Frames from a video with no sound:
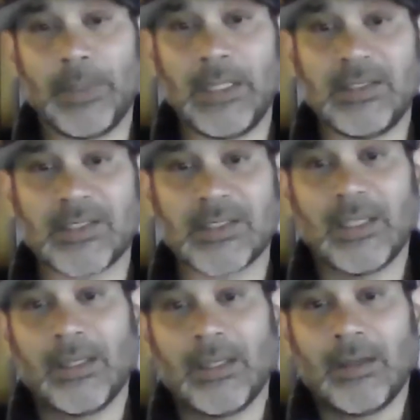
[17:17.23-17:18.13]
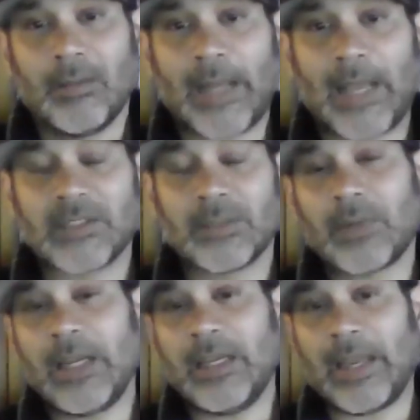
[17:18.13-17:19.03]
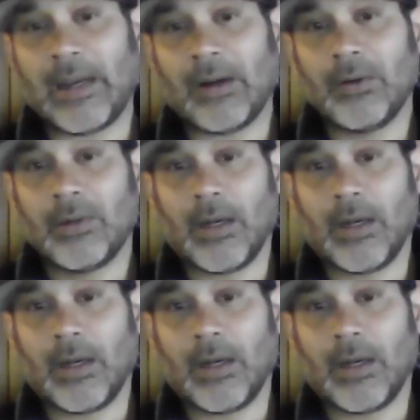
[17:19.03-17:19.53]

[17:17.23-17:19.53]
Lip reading: piece. But as of right now,